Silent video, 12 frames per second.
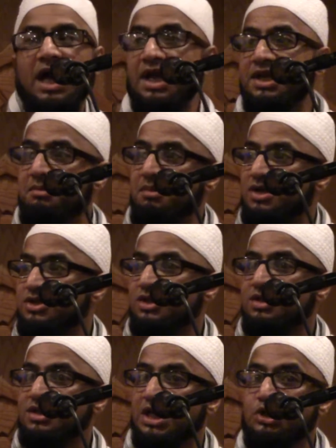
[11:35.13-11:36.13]
And
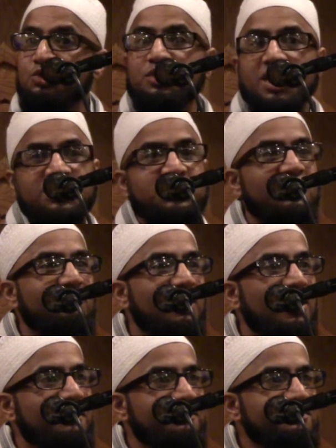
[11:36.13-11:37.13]
imagine, they do get
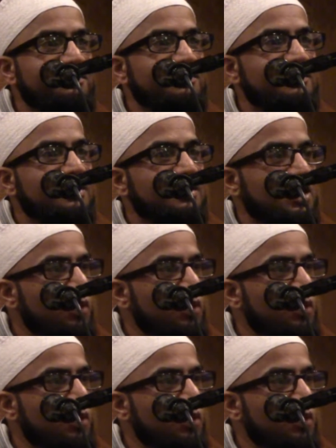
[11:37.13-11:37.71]
shifa.